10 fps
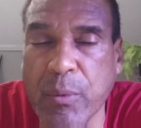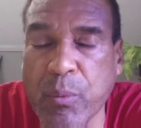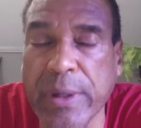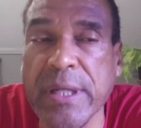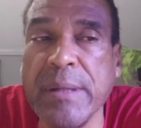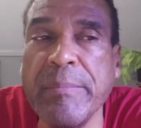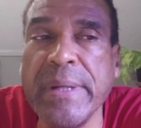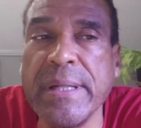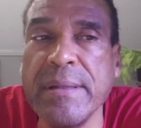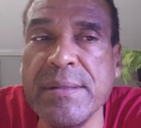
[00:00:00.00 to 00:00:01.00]
what he
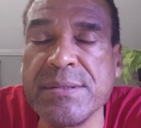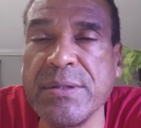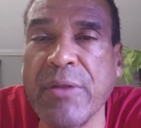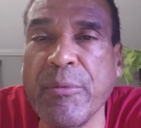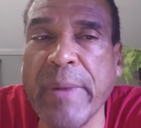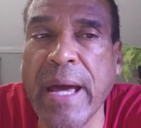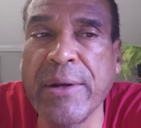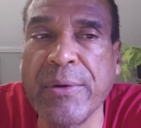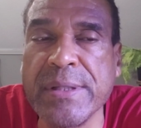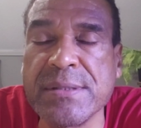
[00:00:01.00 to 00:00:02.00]
admitted is another
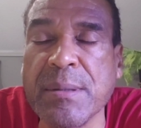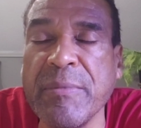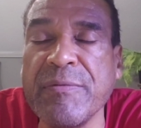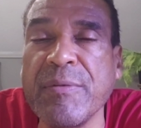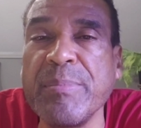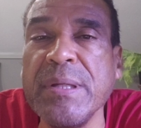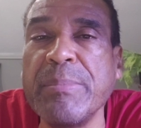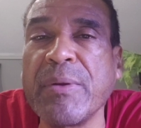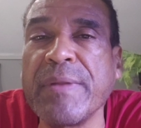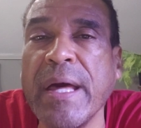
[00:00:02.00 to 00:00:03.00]
matter, and some of the
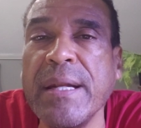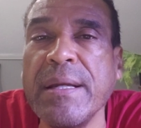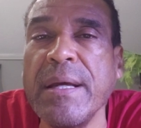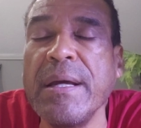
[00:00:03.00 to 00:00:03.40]
people that